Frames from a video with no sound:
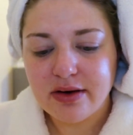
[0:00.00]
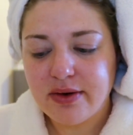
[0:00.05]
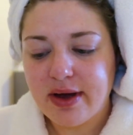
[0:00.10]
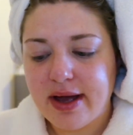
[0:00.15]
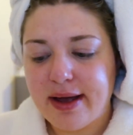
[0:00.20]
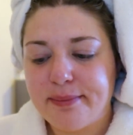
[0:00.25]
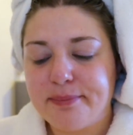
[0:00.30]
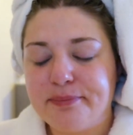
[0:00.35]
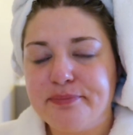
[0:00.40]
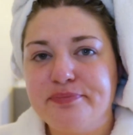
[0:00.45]

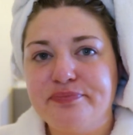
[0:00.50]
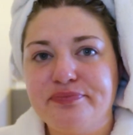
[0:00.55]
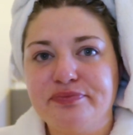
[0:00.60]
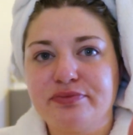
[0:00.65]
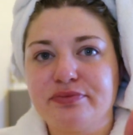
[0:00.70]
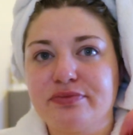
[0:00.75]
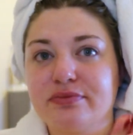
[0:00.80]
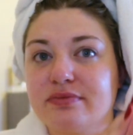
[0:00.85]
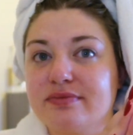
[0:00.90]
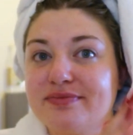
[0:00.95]
Okay,
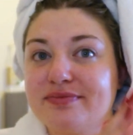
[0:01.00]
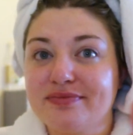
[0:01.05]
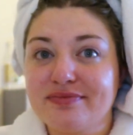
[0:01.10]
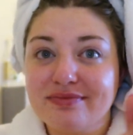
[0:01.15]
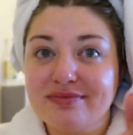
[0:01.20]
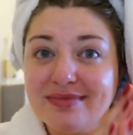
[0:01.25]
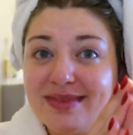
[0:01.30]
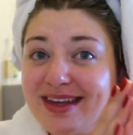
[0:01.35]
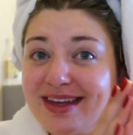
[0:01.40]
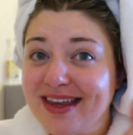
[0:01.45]

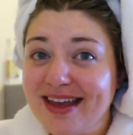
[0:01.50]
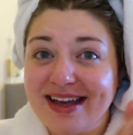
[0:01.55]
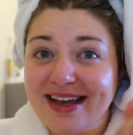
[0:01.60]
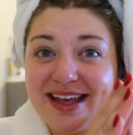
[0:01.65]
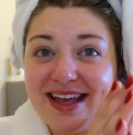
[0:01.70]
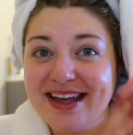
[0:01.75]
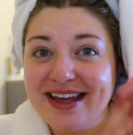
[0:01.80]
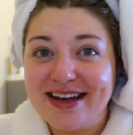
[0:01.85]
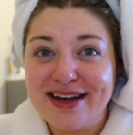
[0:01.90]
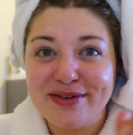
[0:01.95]

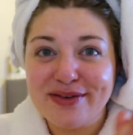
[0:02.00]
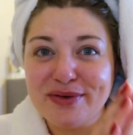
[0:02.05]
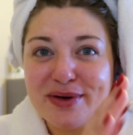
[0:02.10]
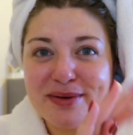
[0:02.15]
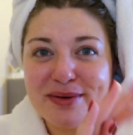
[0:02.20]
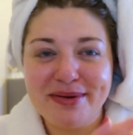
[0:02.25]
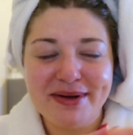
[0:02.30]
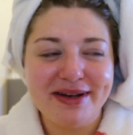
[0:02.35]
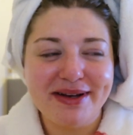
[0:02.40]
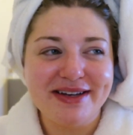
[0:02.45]
again, I
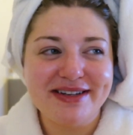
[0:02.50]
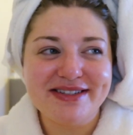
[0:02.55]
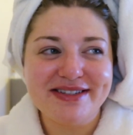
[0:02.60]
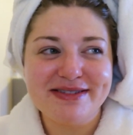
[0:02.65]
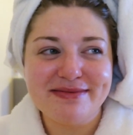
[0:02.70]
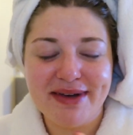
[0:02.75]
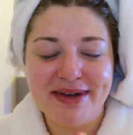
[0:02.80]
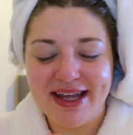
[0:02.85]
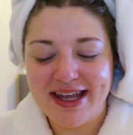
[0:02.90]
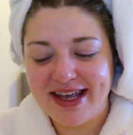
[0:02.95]
rub it
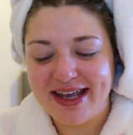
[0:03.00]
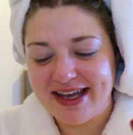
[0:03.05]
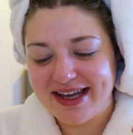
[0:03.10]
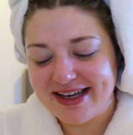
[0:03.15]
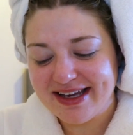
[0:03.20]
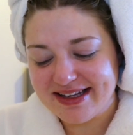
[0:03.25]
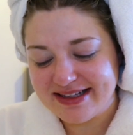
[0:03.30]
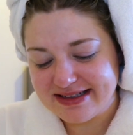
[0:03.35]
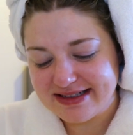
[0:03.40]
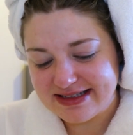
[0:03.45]
into my
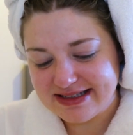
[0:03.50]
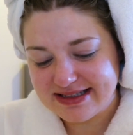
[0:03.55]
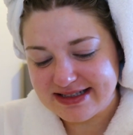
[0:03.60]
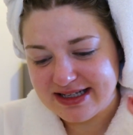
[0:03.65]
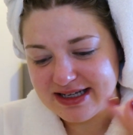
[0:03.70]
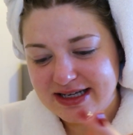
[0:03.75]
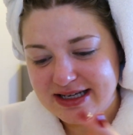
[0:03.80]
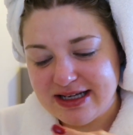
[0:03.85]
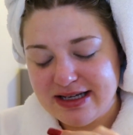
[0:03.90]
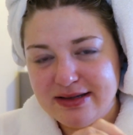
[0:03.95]
hands.
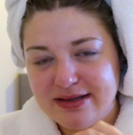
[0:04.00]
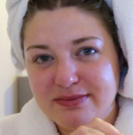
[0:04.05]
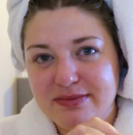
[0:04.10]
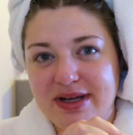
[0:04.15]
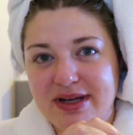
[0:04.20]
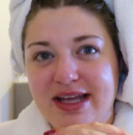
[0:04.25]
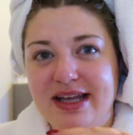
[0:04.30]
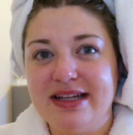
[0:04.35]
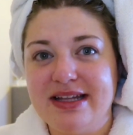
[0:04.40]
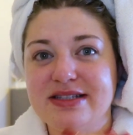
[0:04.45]

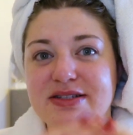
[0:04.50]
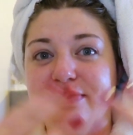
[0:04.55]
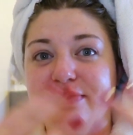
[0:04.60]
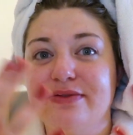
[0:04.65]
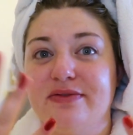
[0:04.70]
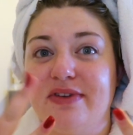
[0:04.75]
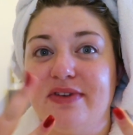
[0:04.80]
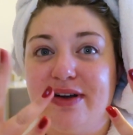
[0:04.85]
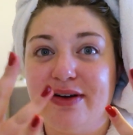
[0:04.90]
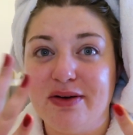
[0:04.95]
My hands are
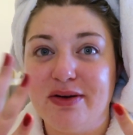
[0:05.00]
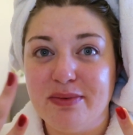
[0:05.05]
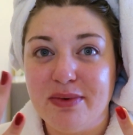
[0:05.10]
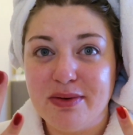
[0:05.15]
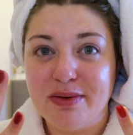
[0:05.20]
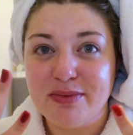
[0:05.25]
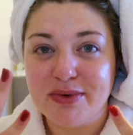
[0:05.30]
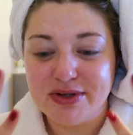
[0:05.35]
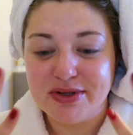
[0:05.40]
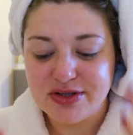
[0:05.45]
very
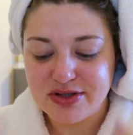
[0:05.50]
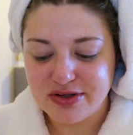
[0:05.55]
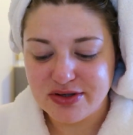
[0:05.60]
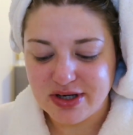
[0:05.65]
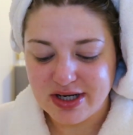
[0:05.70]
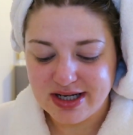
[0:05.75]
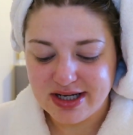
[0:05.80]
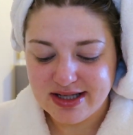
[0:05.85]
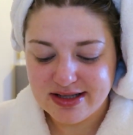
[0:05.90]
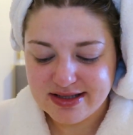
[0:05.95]
well
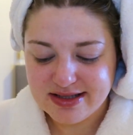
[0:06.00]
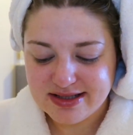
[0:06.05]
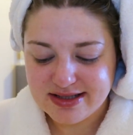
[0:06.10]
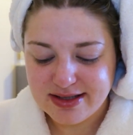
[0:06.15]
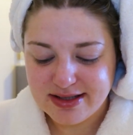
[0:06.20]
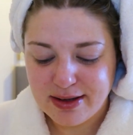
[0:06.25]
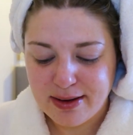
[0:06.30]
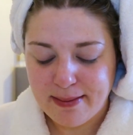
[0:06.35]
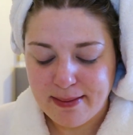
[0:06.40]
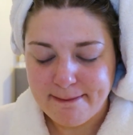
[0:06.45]
moisturized.
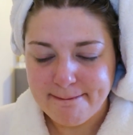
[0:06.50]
